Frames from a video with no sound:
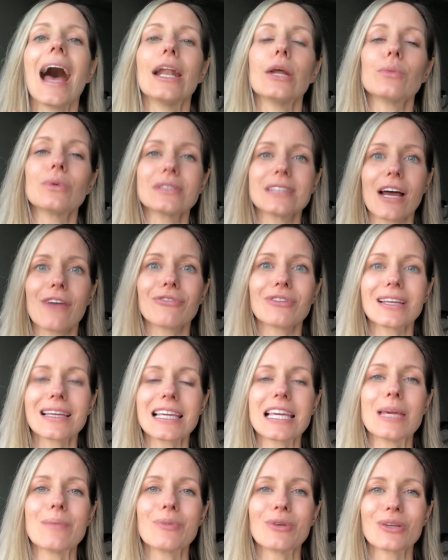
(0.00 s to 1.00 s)
and it will definitely
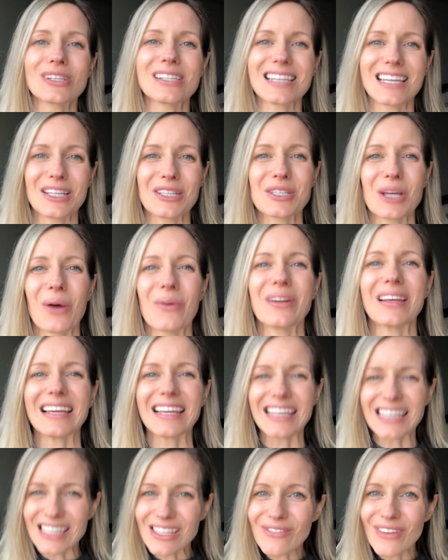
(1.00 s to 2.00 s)
keep your skin tone
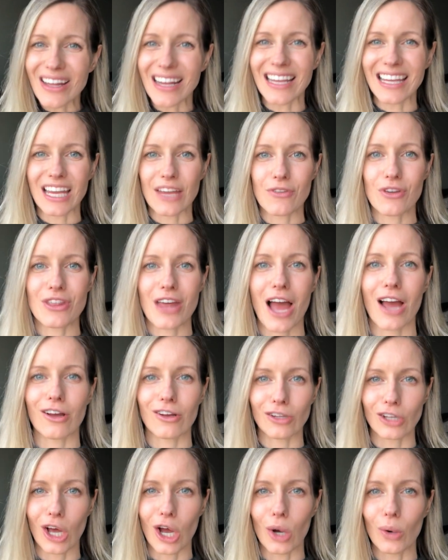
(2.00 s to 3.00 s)
even and give you that
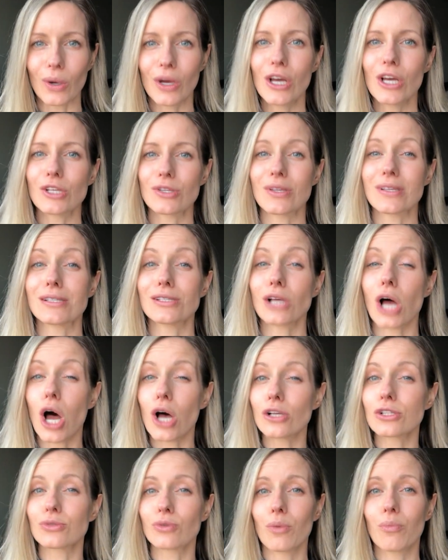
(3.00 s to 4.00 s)
glow. So this is
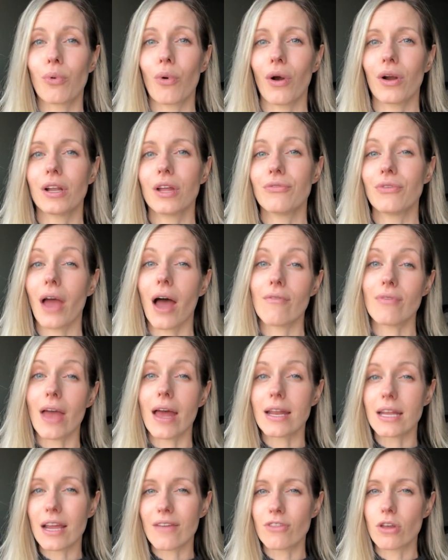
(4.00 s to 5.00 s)
also important if you have
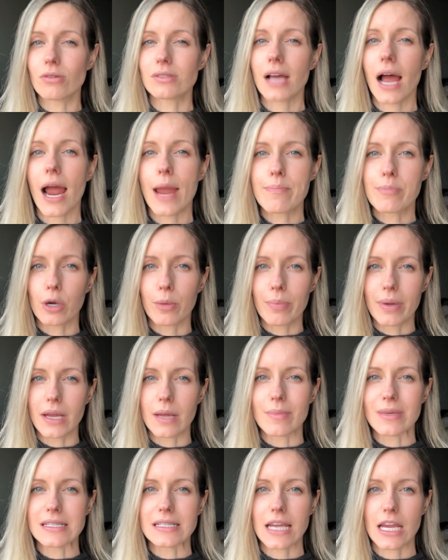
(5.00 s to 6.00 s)
any of those
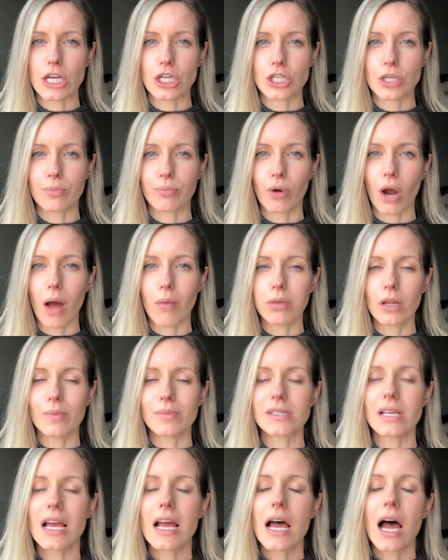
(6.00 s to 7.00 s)
hyperpigmentation
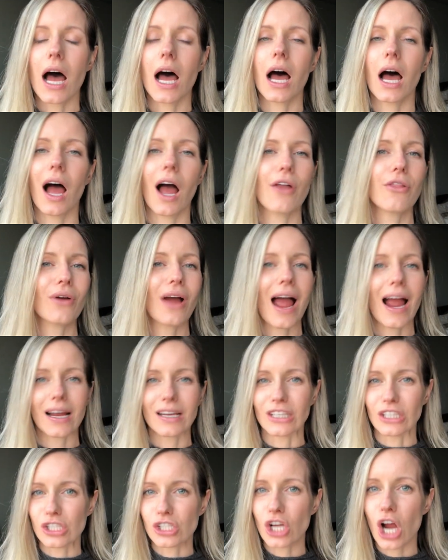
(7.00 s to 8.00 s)
problems, uh, either
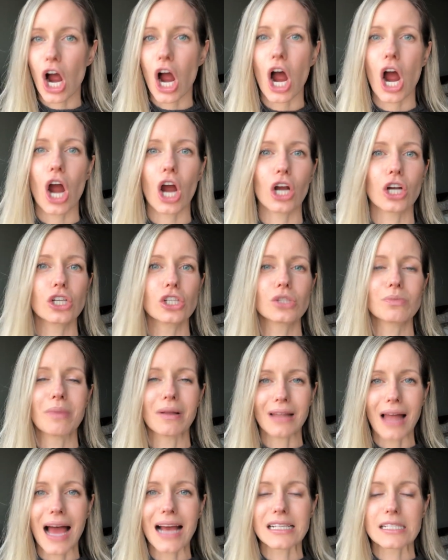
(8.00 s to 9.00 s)
acne scars,
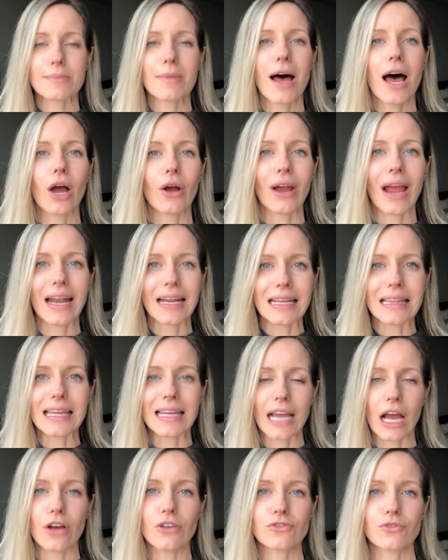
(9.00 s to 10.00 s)
melasma, or
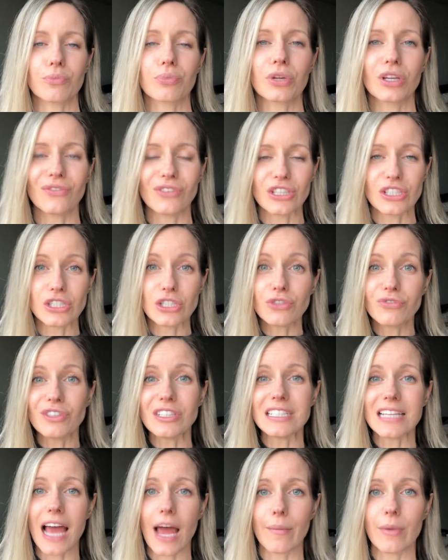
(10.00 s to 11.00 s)
anything else from previous
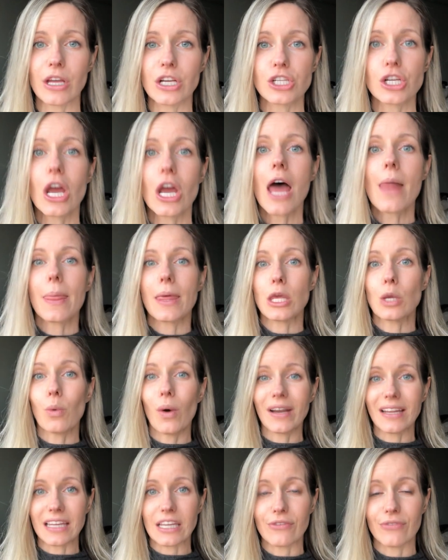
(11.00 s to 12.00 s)
UV damage that you
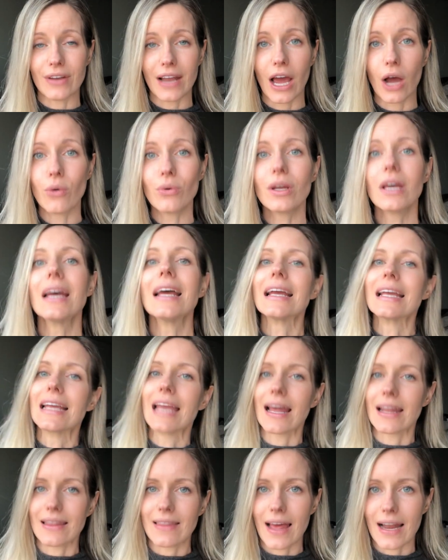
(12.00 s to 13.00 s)
wanna even out,
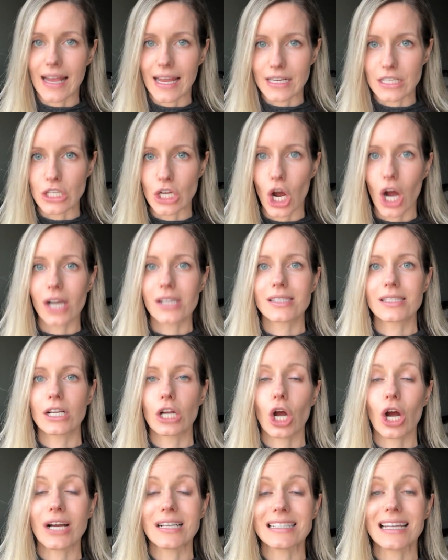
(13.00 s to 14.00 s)
getting that
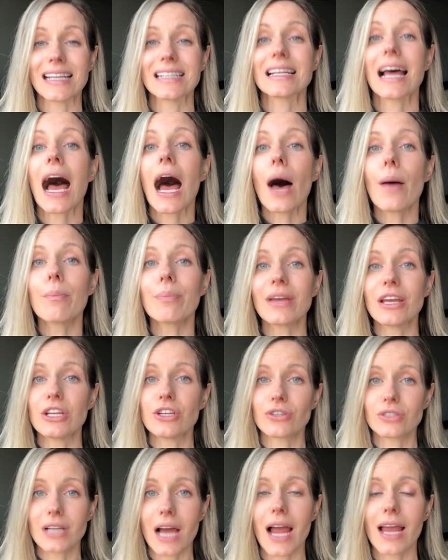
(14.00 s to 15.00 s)
antioxidant content up in
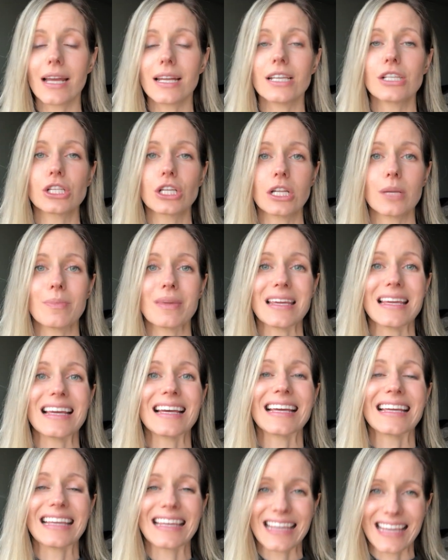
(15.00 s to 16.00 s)
your diet is gonna
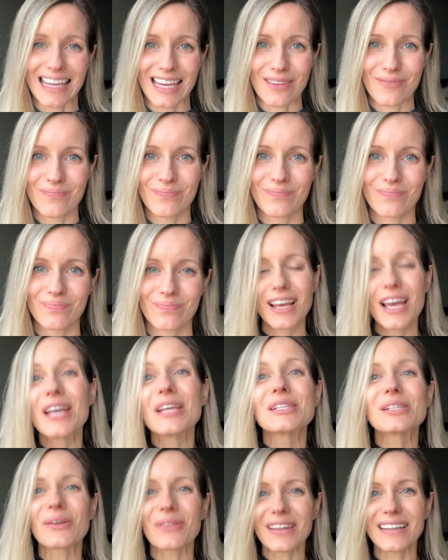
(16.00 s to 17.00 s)
be key.
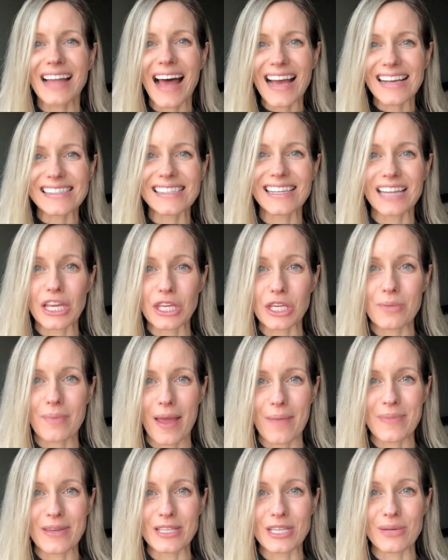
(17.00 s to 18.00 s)
So the last thing that you
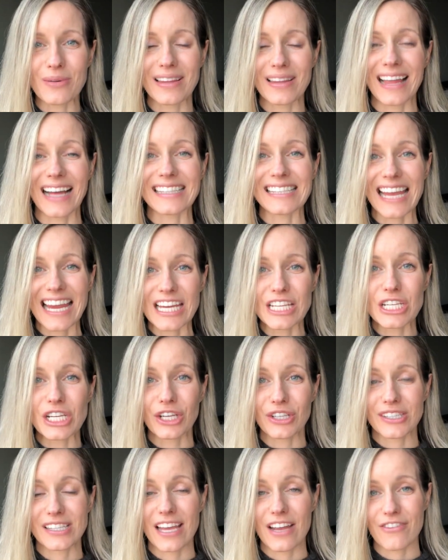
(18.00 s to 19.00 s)
might be doing that's aging
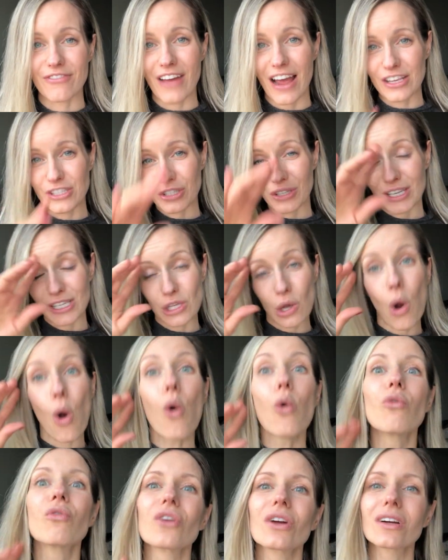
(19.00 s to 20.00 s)
your skin faster is
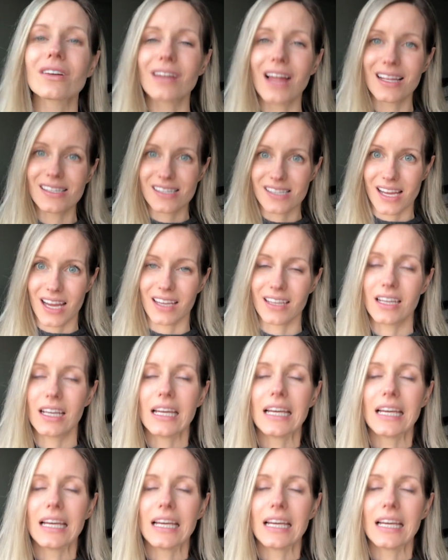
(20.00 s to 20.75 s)
over cleansing.